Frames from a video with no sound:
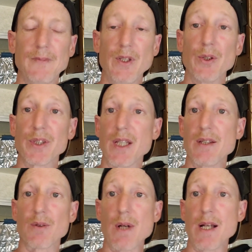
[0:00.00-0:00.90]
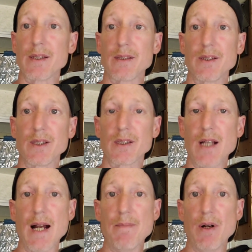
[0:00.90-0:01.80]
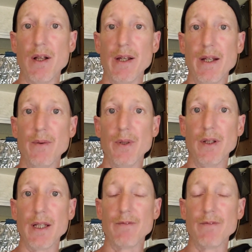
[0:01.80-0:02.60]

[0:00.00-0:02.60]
You'll see the rest is just eyeballing it, really.